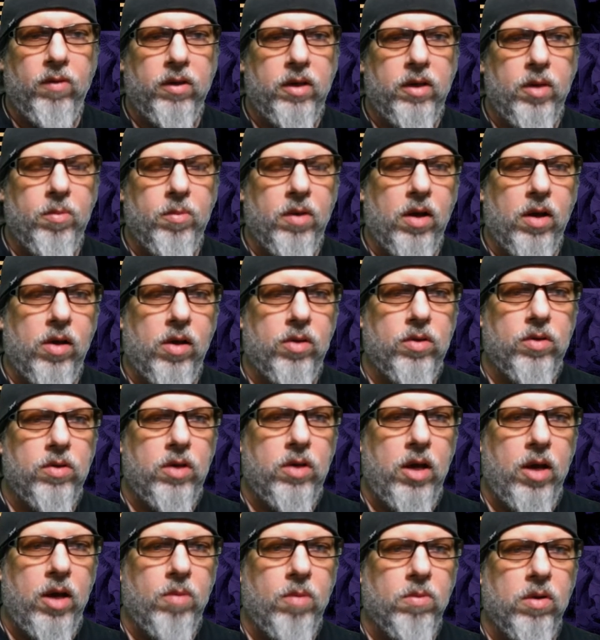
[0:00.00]
Demonologist's
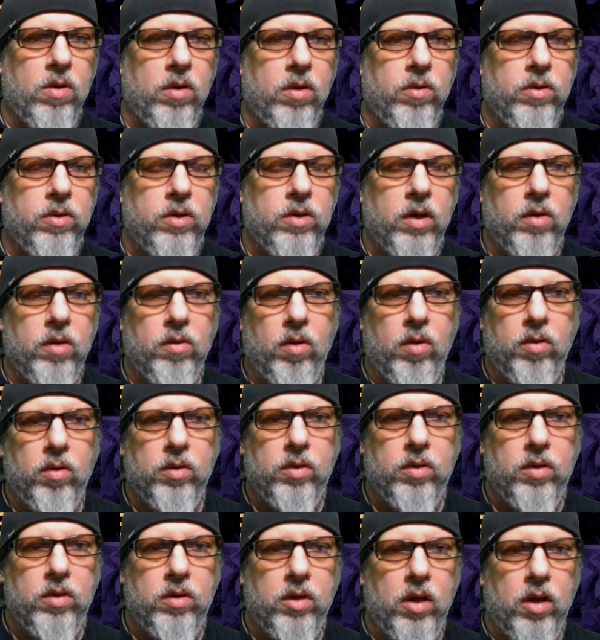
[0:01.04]
Handbook, which I wrote in
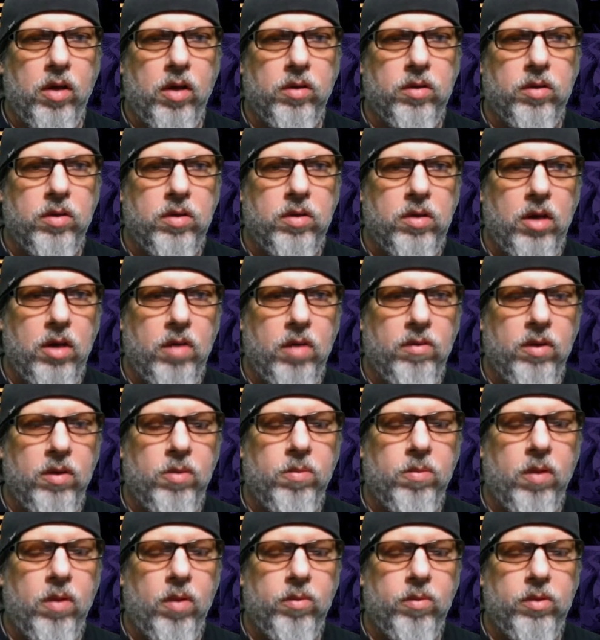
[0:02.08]
2007 and
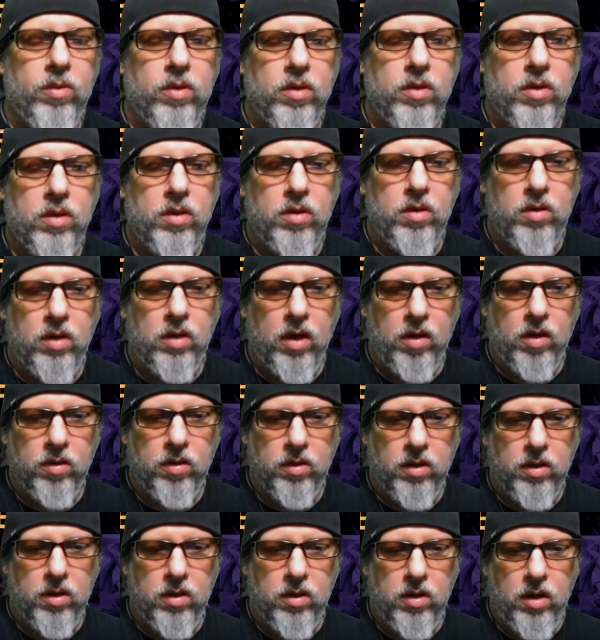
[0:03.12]
published in
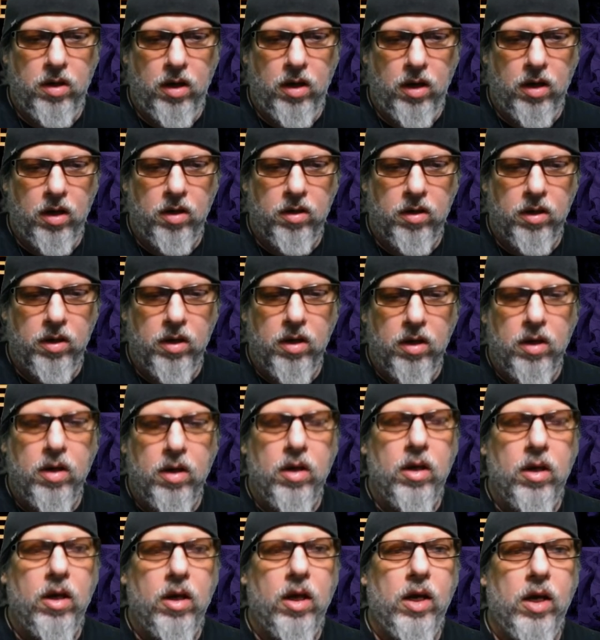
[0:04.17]
2010.
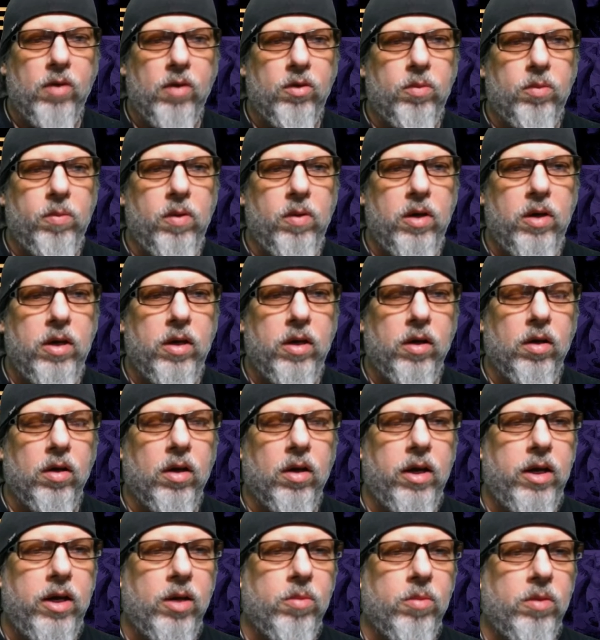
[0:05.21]
And it was put in there
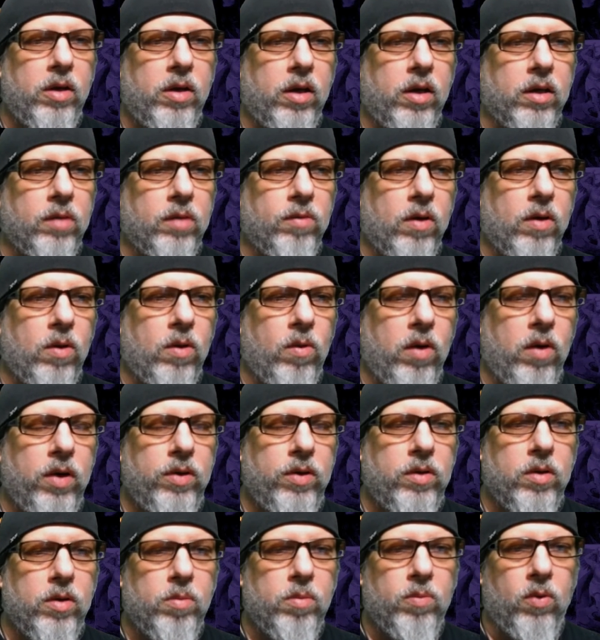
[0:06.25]
later because of a
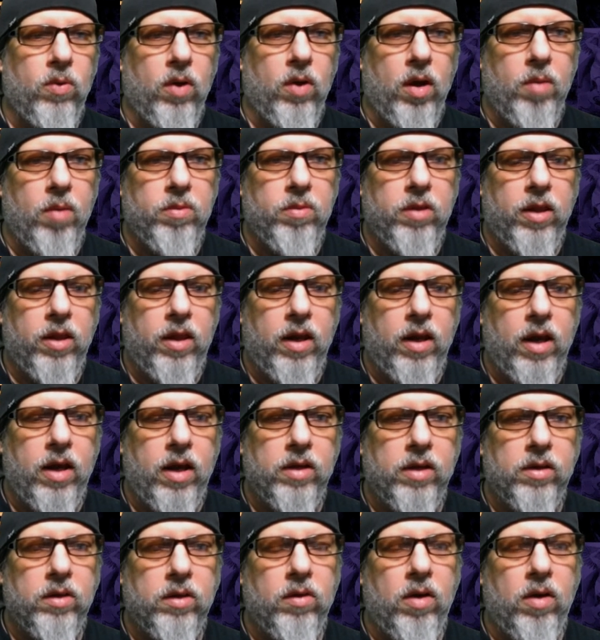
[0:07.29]
question prompt of
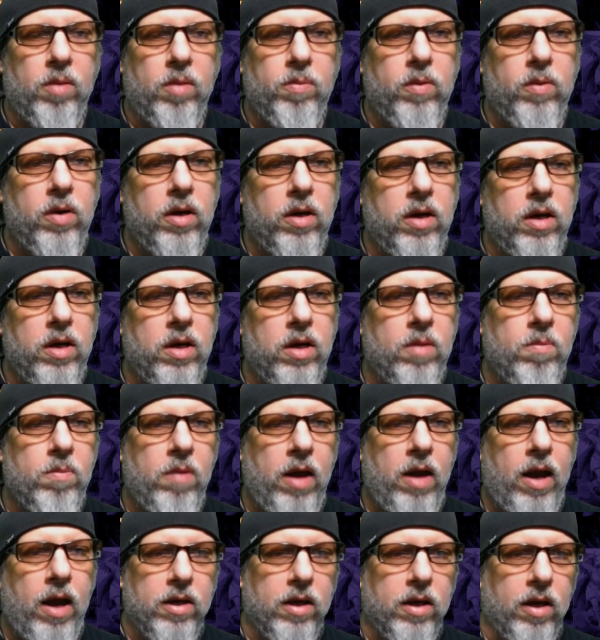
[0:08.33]
that, so I put it in the
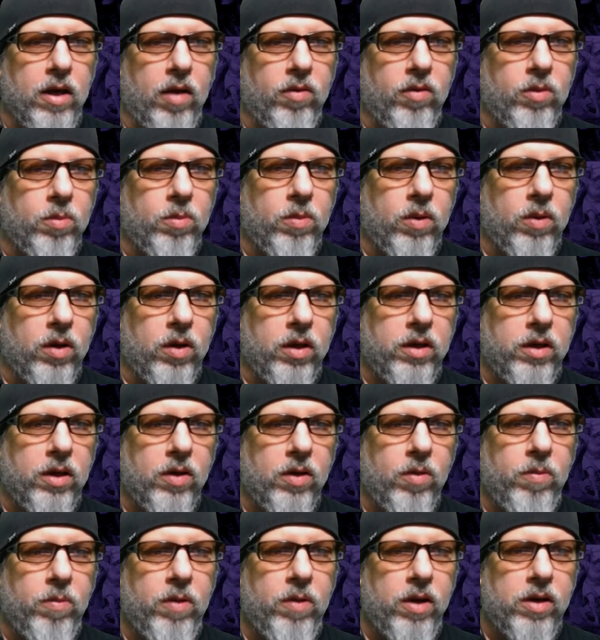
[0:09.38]
back of the book,
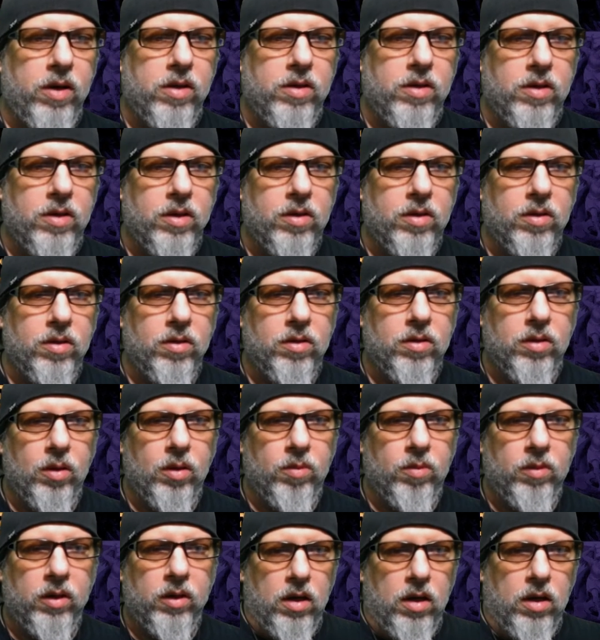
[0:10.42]
appendices or
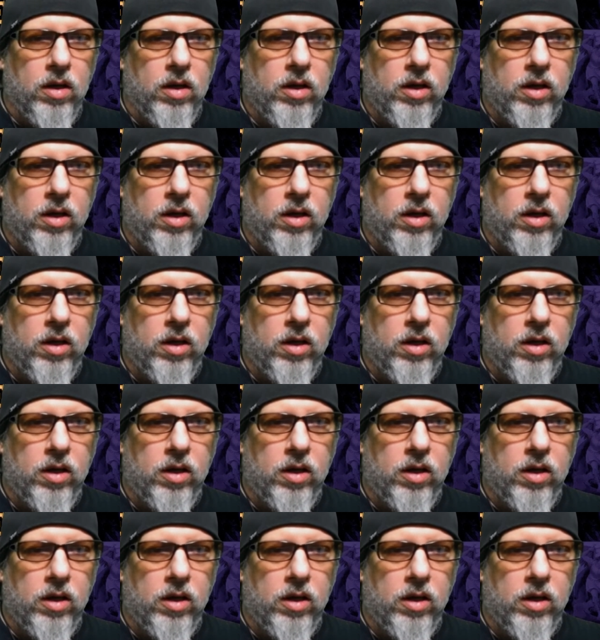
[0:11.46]
something.